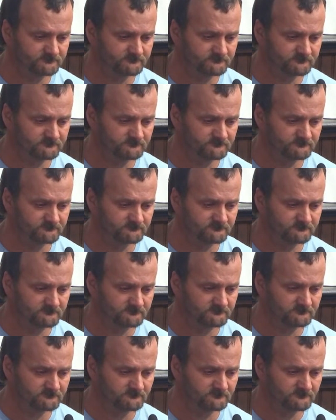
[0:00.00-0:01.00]

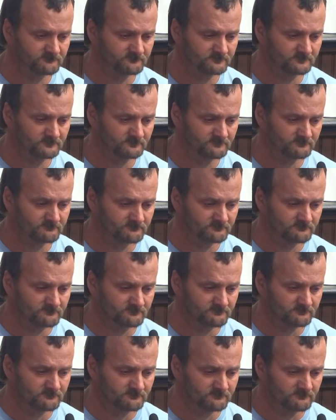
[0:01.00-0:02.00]

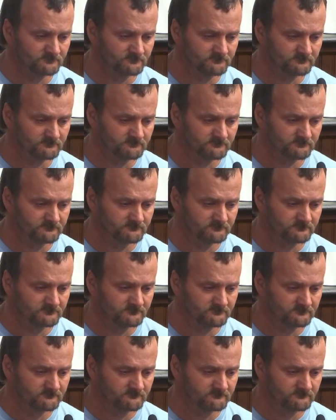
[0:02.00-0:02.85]
(silence)